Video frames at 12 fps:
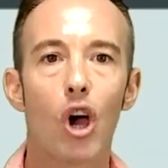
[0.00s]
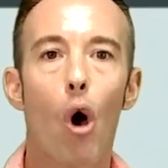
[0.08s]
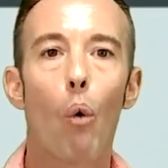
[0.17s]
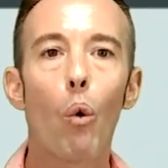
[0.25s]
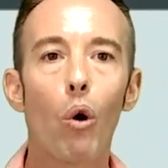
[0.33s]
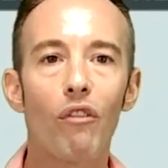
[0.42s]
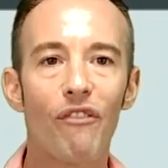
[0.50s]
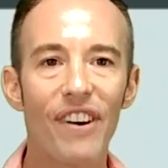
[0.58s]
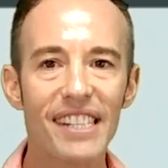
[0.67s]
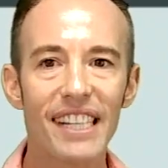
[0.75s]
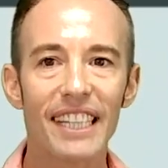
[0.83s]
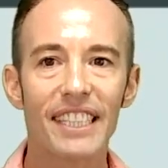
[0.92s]
will
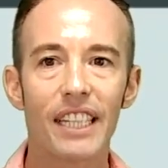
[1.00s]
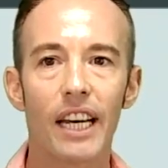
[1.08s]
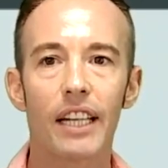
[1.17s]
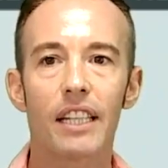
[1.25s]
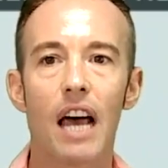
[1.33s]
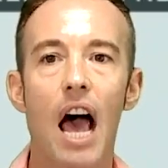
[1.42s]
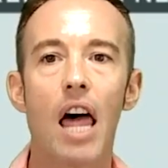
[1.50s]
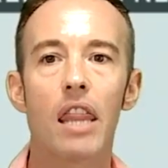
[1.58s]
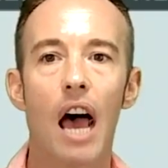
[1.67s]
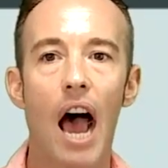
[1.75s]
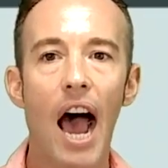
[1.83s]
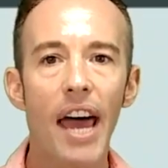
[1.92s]
facilitate an
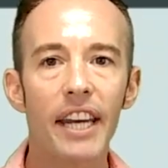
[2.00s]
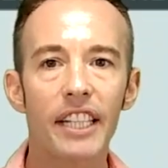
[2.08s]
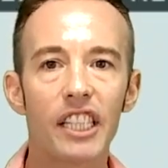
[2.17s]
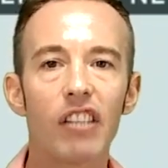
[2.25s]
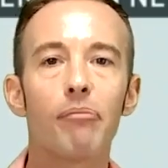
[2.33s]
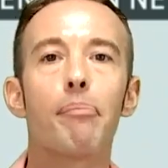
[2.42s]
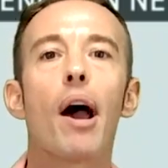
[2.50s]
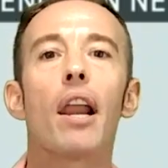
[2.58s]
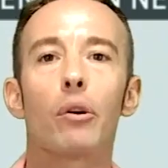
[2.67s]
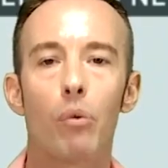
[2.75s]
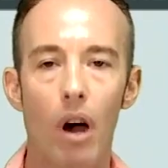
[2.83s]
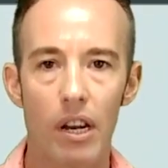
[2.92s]
additive
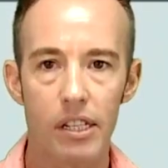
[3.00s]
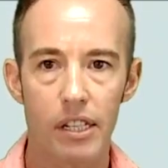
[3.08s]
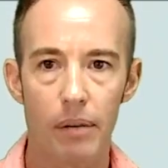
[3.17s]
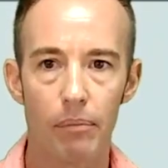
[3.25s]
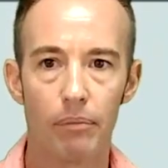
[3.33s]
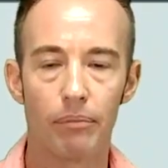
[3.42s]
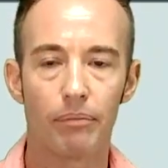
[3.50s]
bilingualism.